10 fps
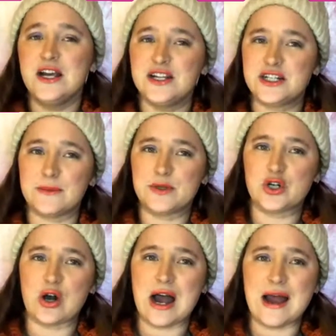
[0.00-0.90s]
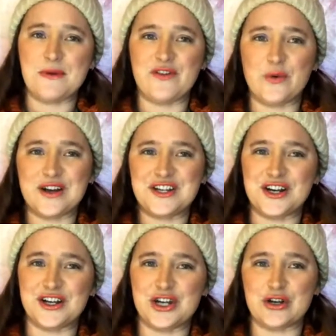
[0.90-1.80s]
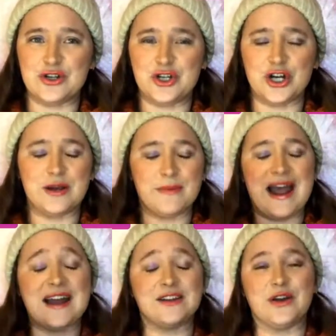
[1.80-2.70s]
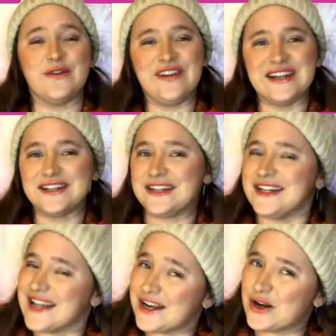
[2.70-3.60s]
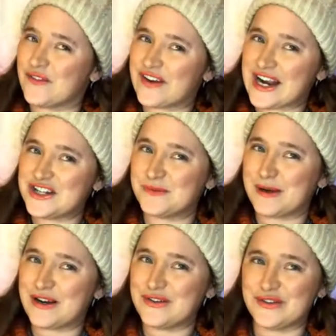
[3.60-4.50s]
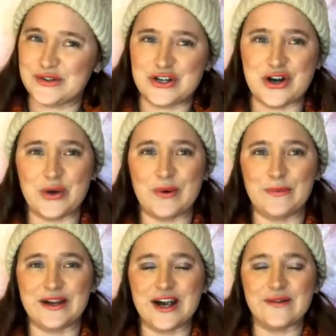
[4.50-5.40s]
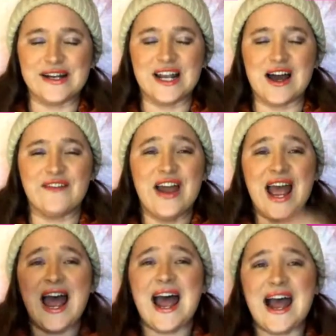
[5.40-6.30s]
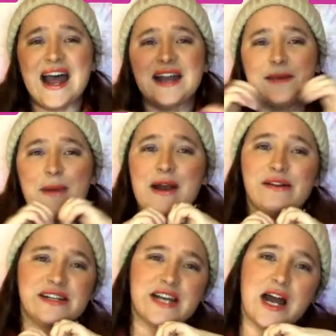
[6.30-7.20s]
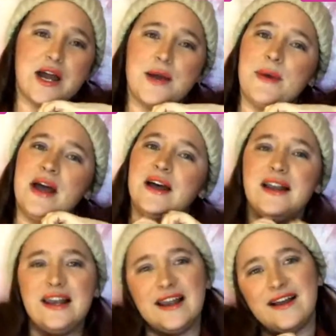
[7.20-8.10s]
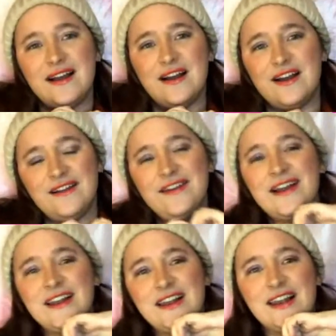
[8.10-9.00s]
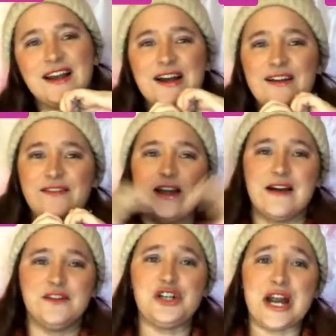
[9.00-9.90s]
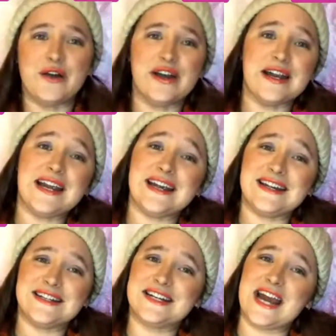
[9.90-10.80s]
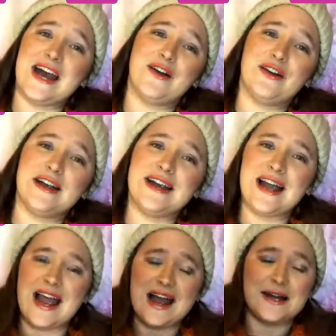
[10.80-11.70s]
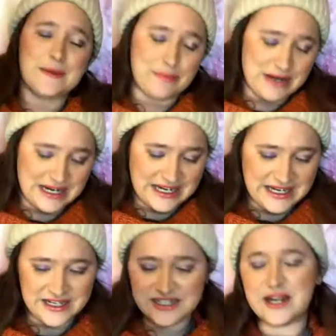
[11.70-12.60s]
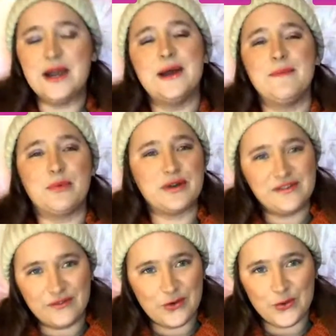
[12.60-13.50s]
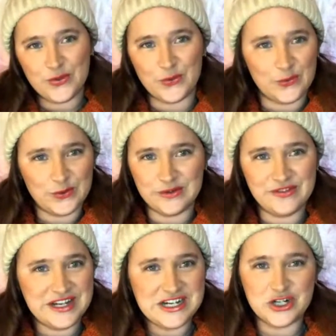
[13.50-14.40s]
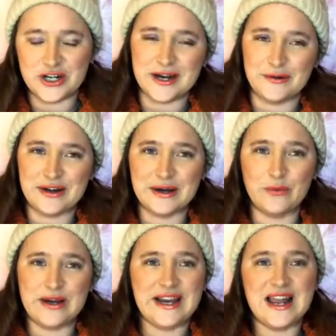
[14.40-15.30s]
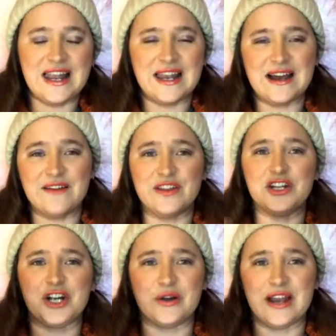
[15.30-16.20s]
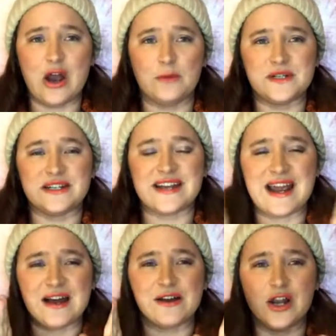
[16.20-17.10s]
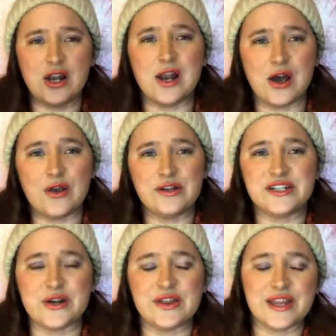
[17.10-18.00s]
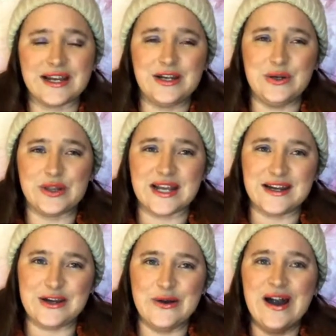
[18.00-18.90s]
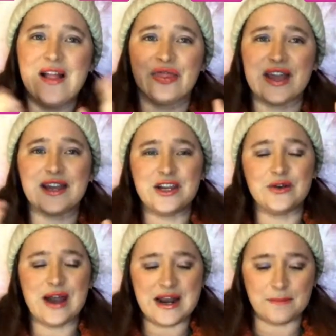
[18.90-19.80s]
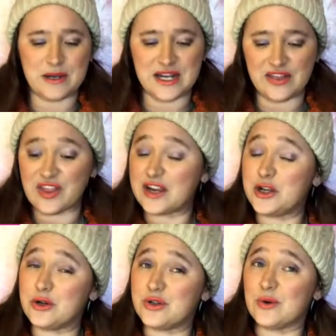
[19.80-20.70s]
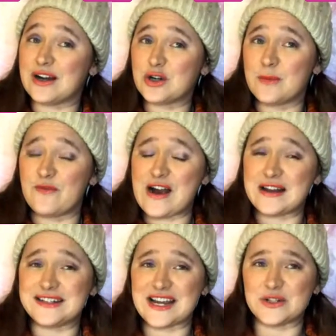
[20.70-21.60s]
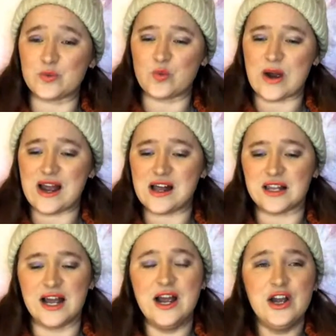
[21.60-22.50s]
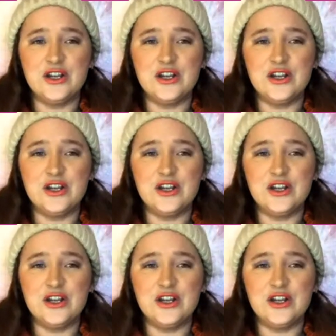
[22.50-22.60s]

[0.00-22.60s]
Subscribe if you're watching on YouTube. And don't forget to ding that notification bell. You know when we're going live. And Periscope. Love, love, love. Sharing is caring. And please bring forth all of the sharing. We love the sharing. Helps us out loads. So thank you, thank you, thank you. And a big thank you to our top fans as well.